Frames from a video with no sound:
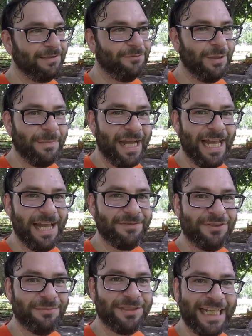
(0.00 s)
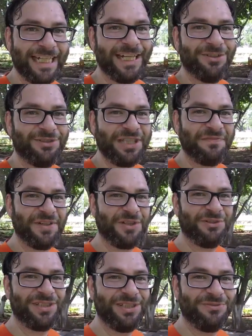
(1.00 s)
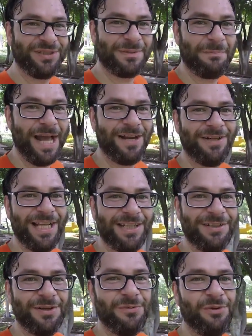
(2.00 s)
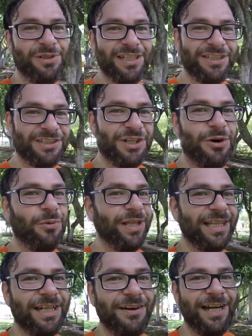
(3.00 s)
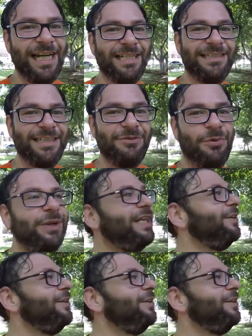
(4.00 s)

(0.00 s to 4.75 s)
we might have some technical difficulties with the battery, and let's just go with it, all right? And let's see what we